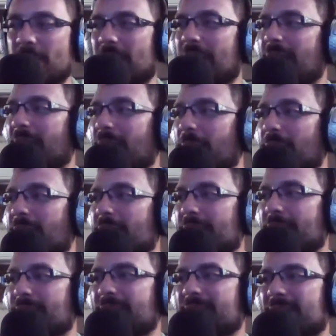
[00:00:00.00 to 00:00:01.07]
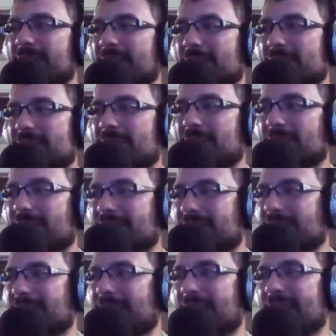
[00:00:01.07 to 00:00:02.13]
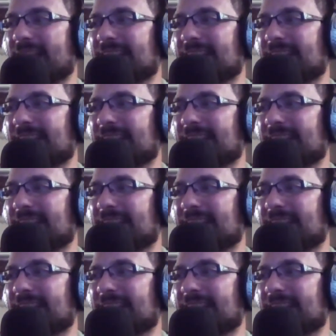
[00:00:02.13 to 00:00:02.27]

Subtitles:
what other close calls do you got?